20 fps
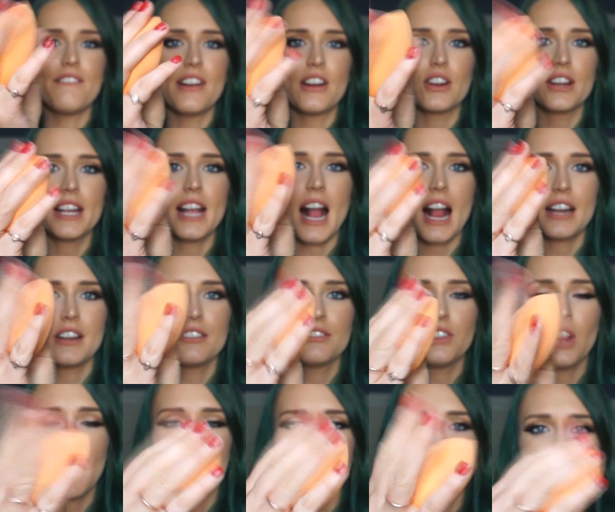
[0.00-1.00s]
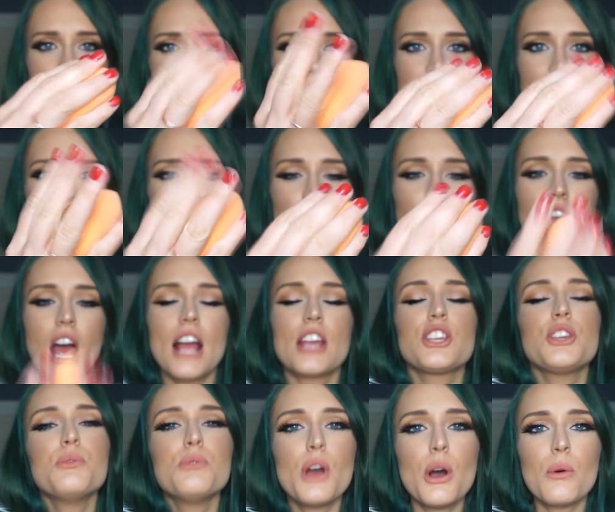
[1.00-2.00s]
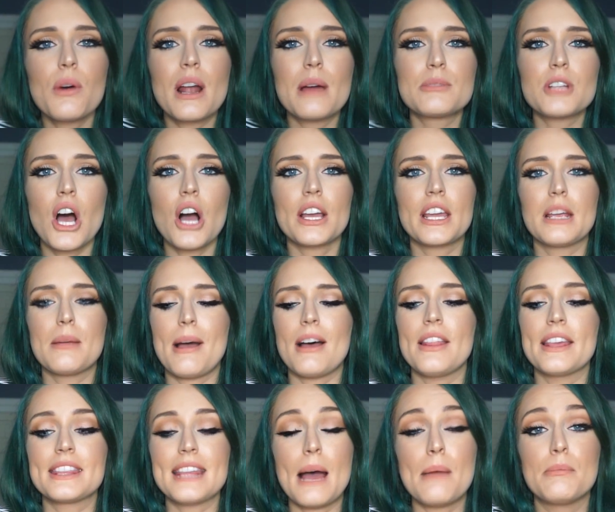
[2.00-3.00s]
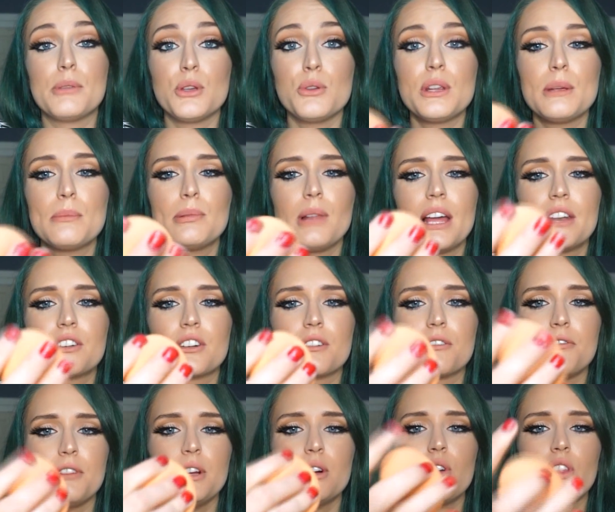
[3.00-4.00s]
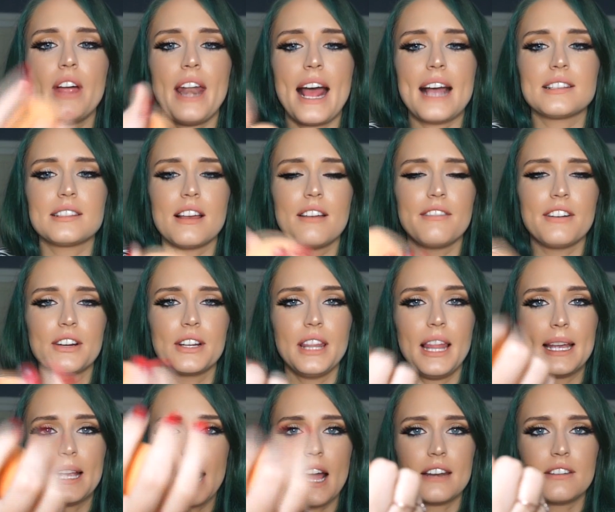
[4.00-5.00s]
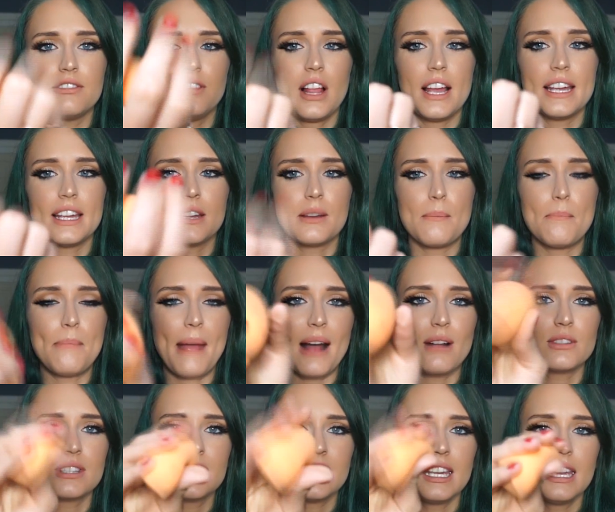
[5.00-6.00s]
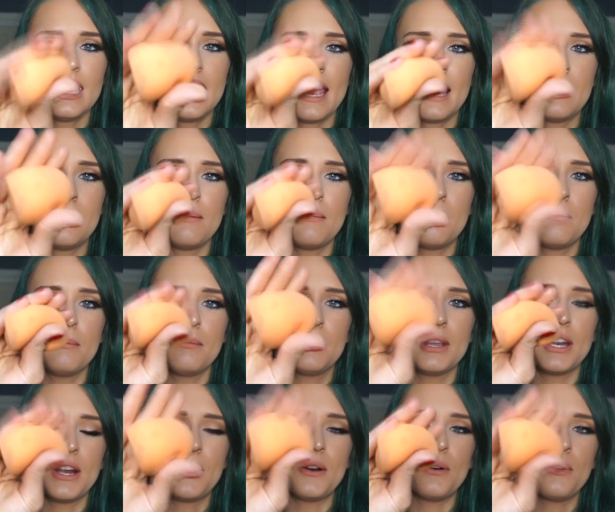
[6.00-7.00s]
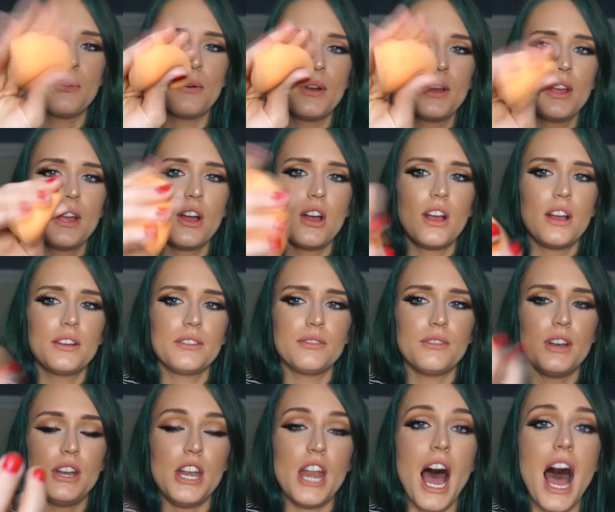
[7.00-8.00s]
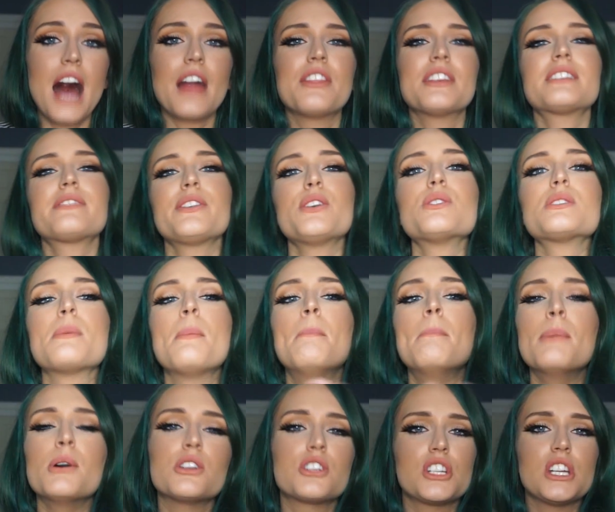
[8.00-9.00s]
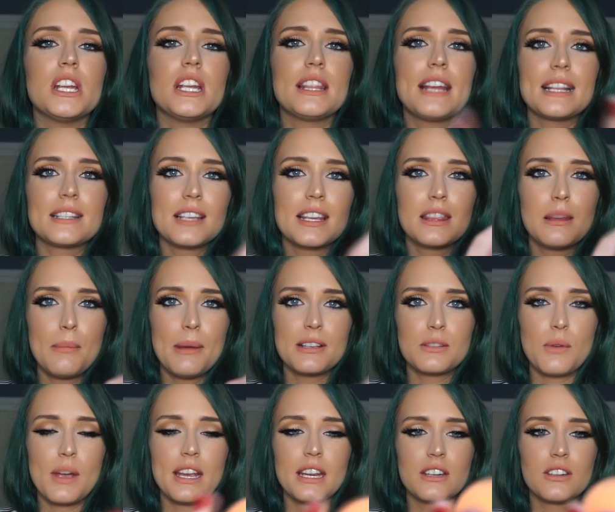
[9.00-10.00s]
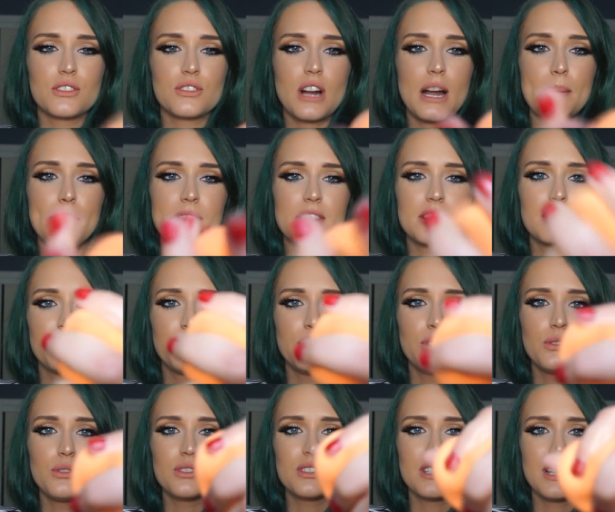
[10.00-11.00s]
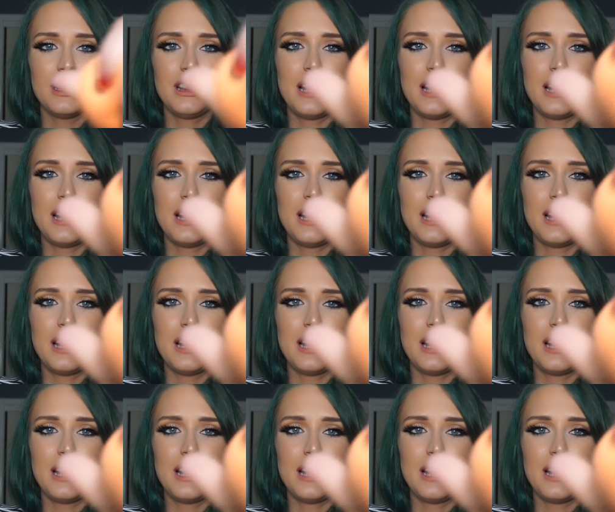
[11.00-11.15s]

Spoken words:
very kind of like, you know what I'm talking about, like that beauty blender feel that has that very like kind of like bouncy and, you know, not, this feels mushy. That's like the best way I can describe it. This feels